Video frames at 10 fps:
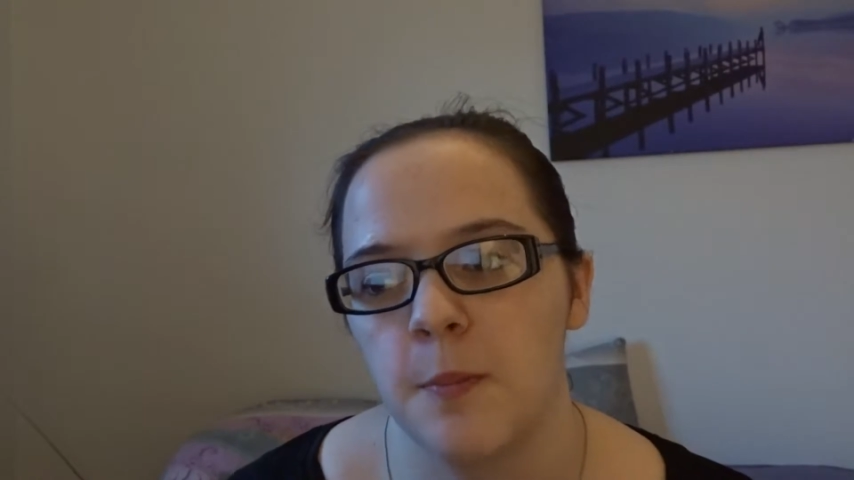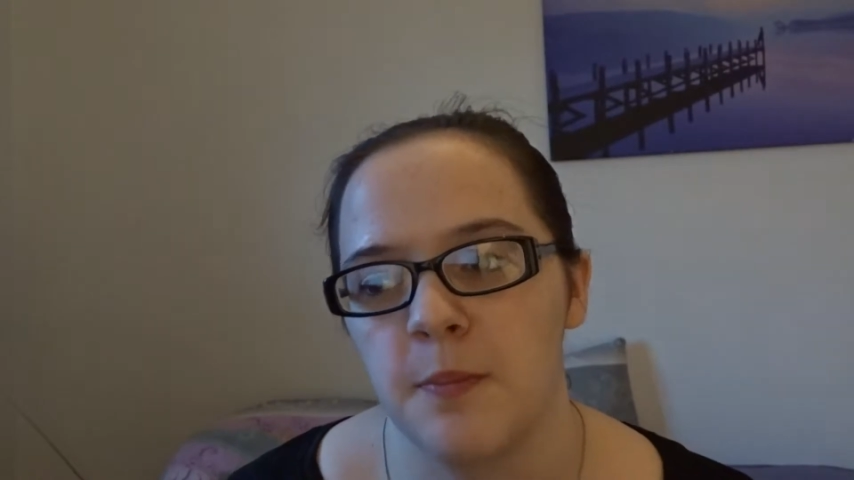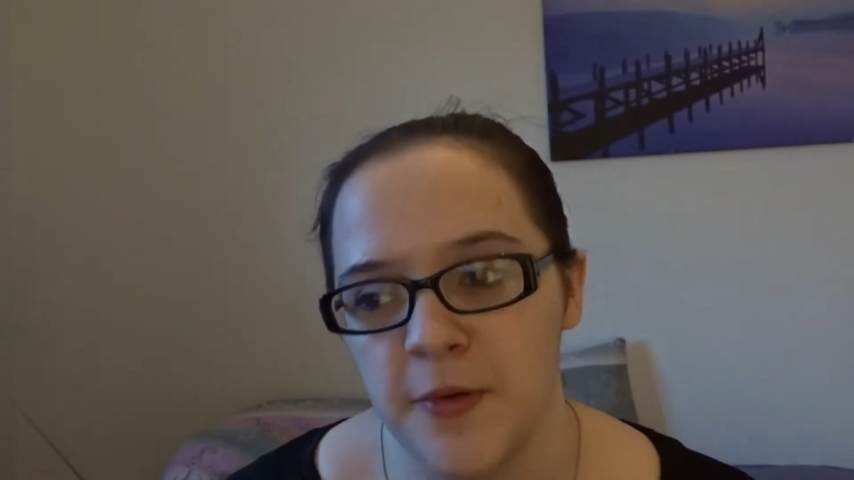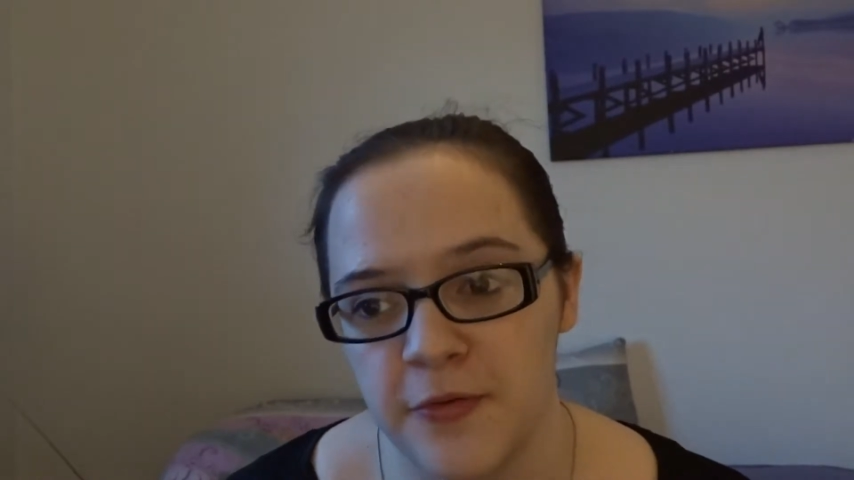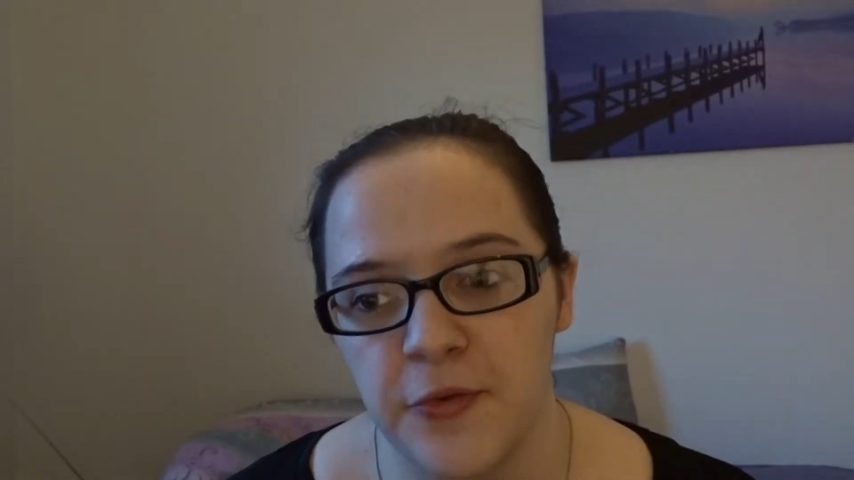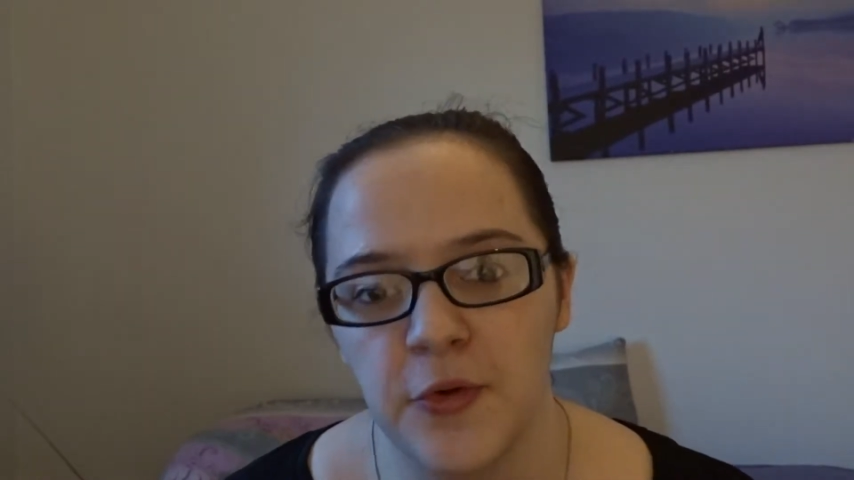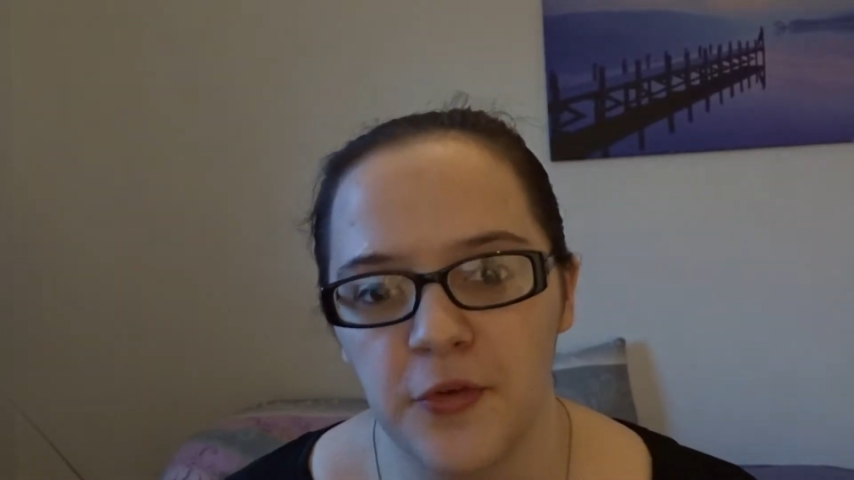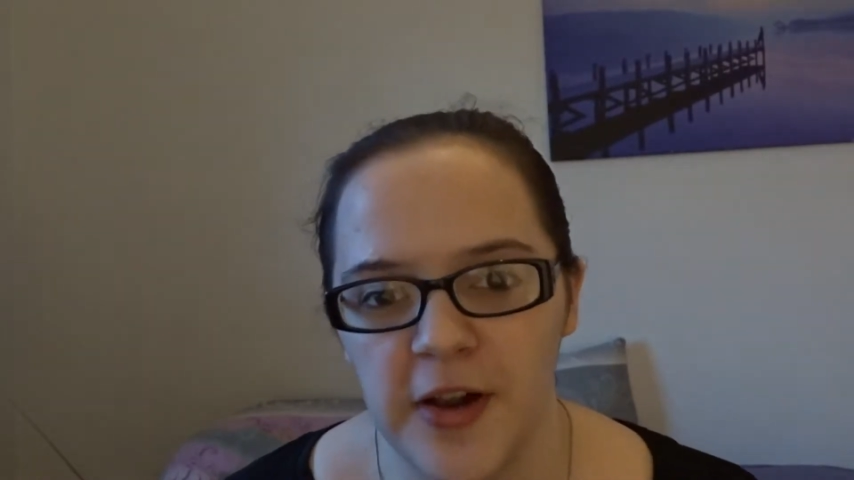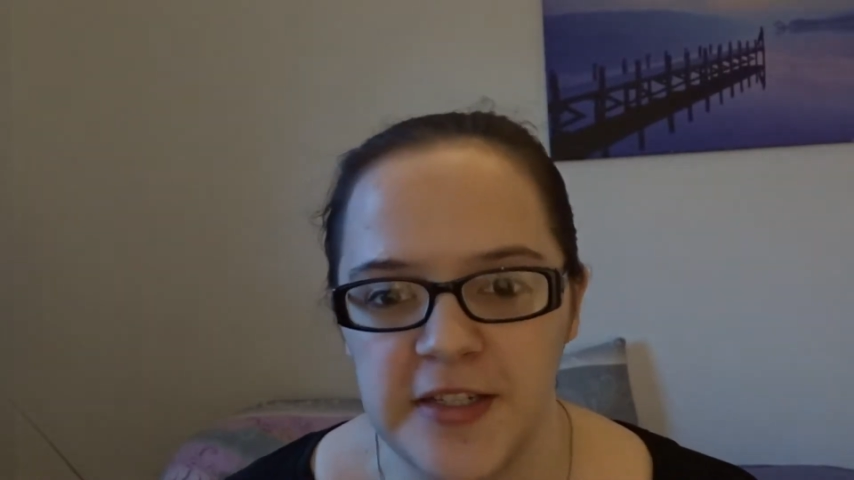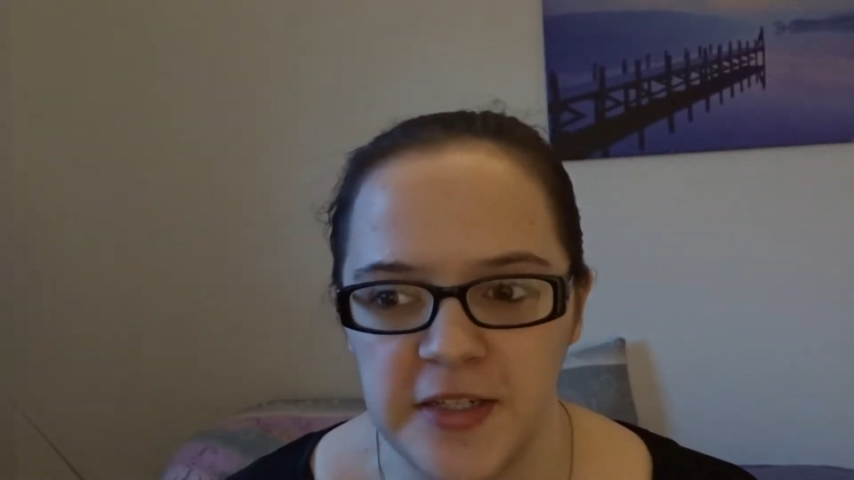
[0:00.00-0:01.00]
before
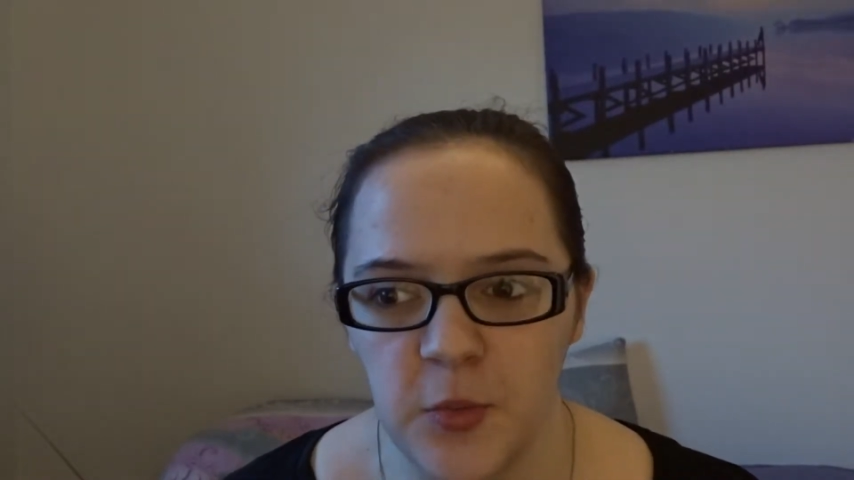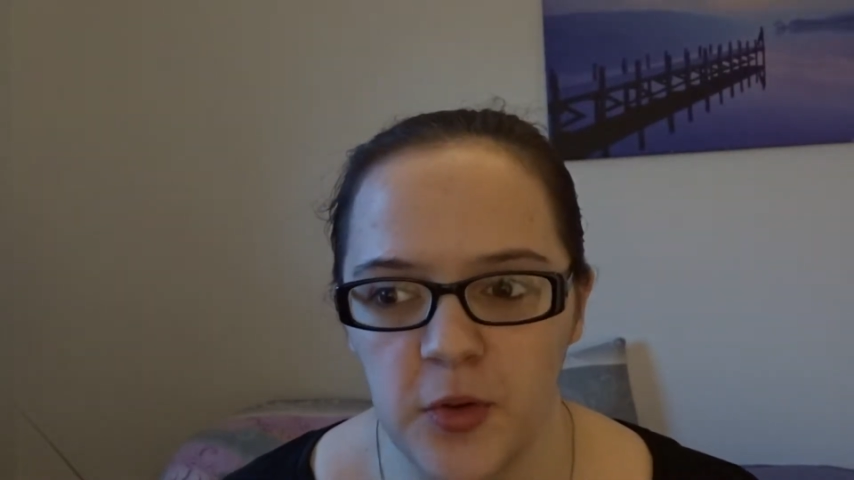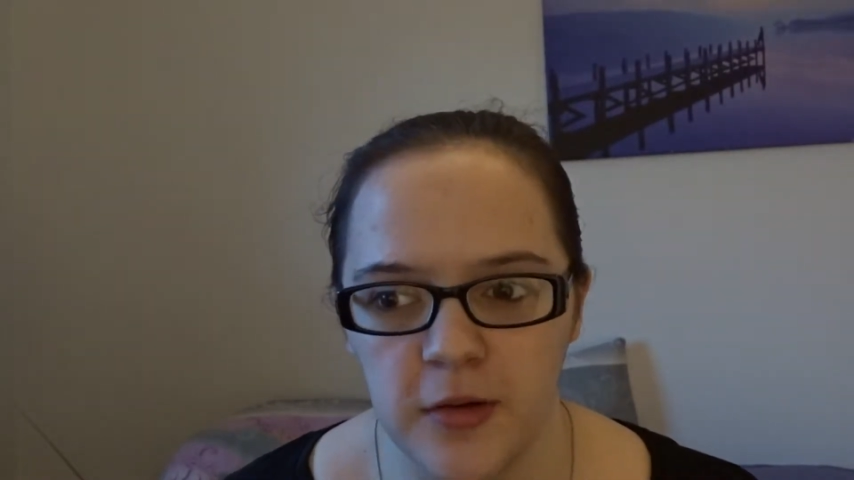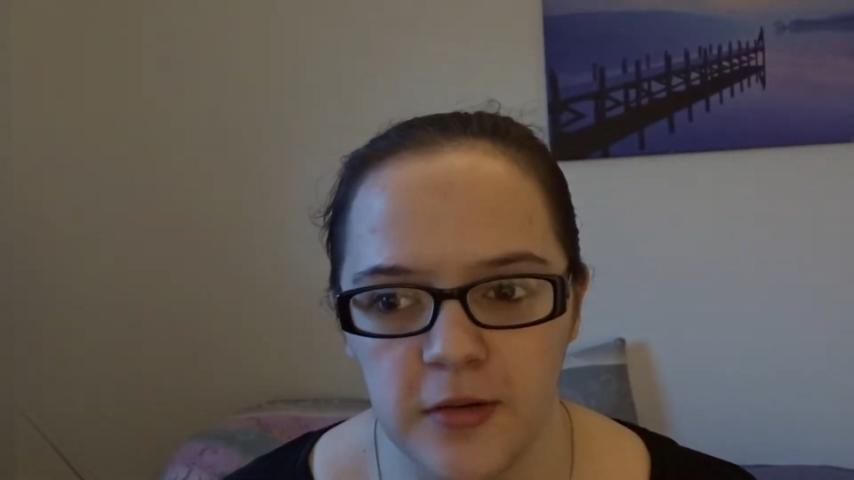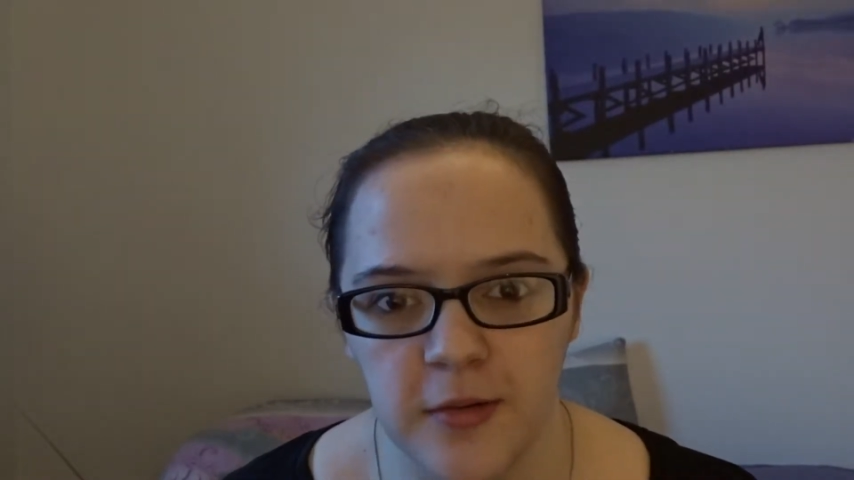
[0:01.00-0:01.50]
writing one.